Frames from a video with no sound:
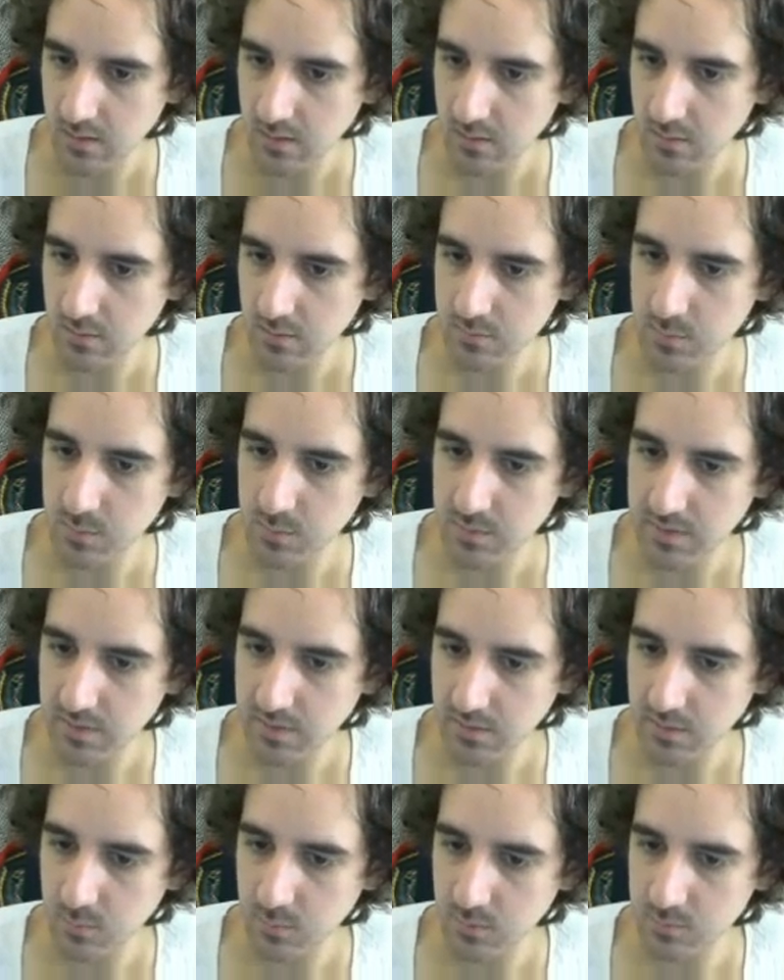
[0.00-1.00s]
because we really
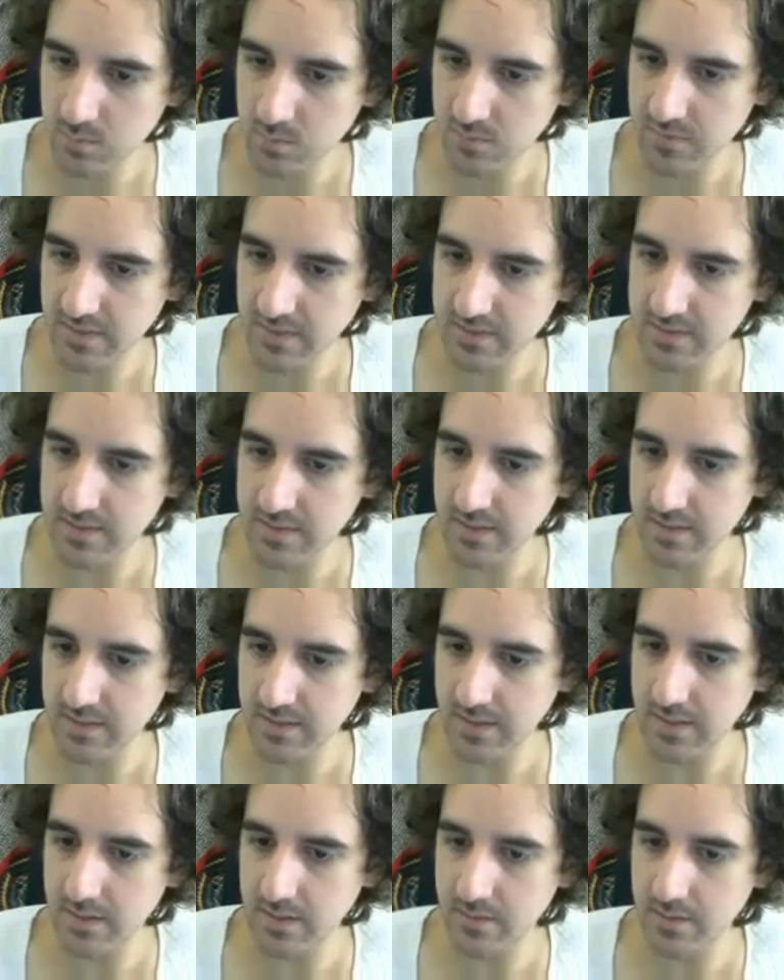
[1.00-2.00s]
only want to affect that
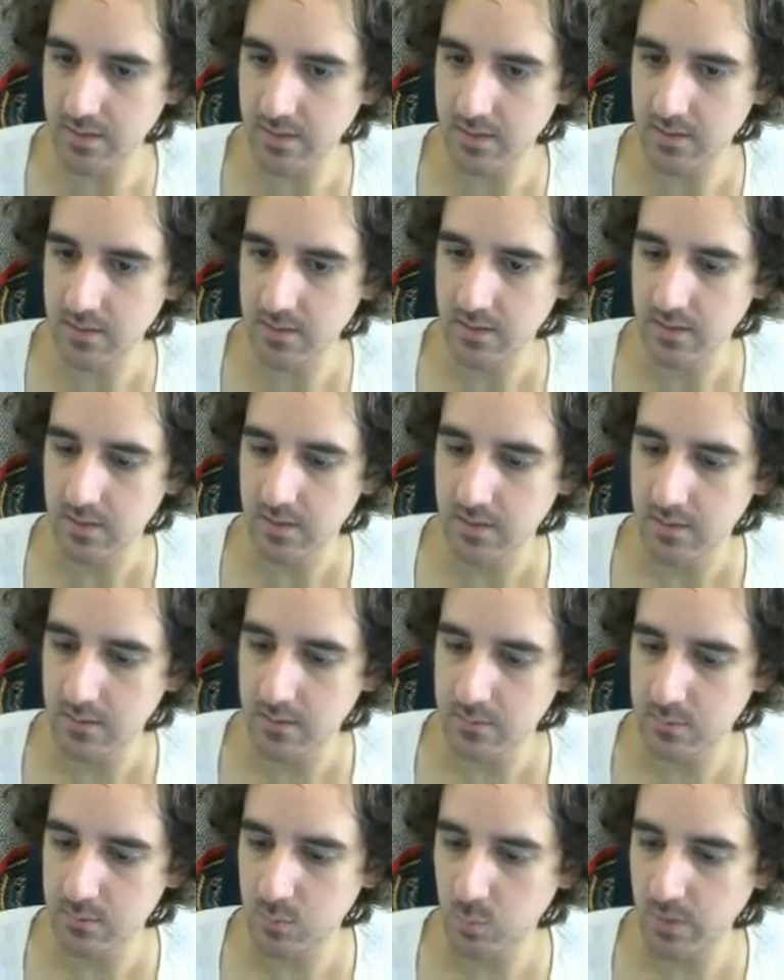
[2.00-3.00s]
area,
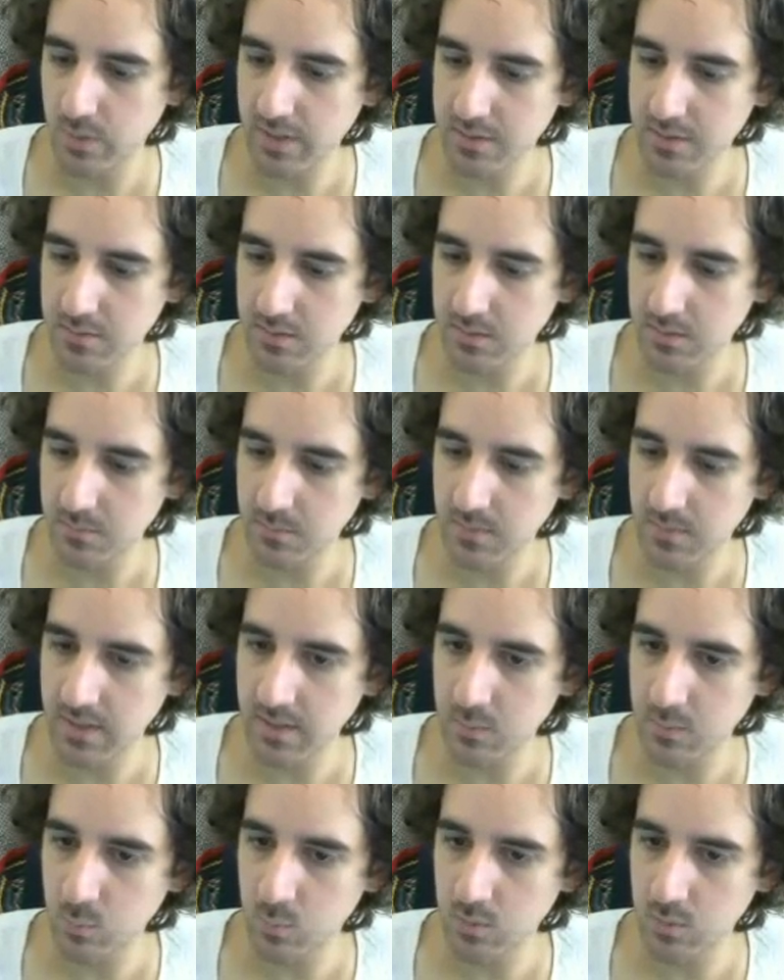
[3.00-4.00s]
so we actually
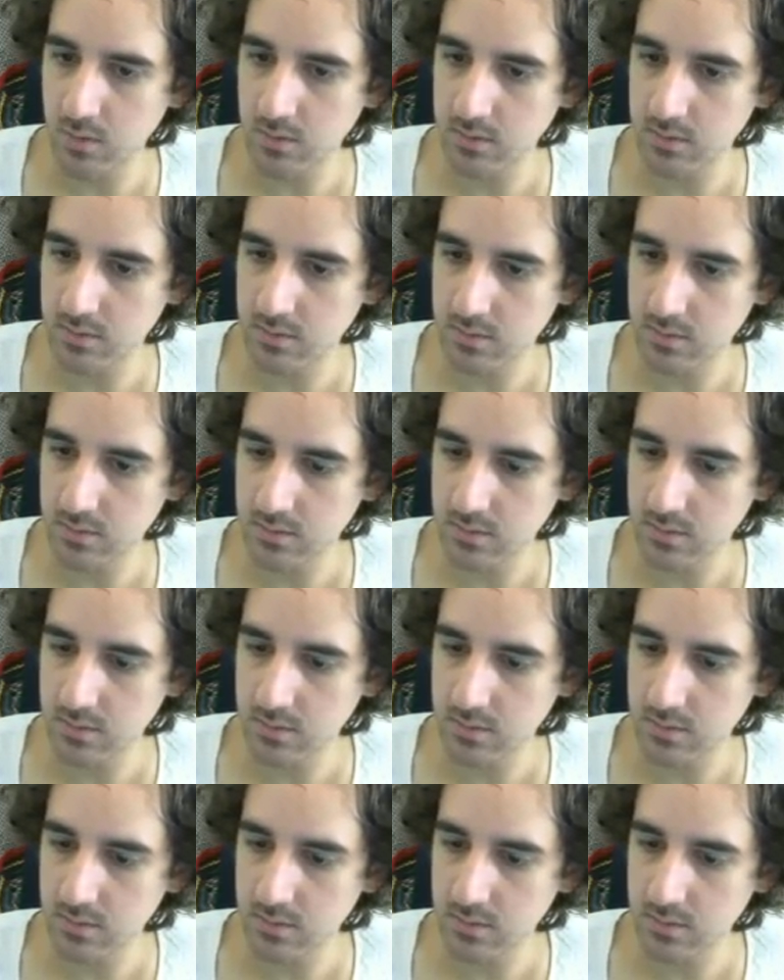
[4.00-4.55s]
might want,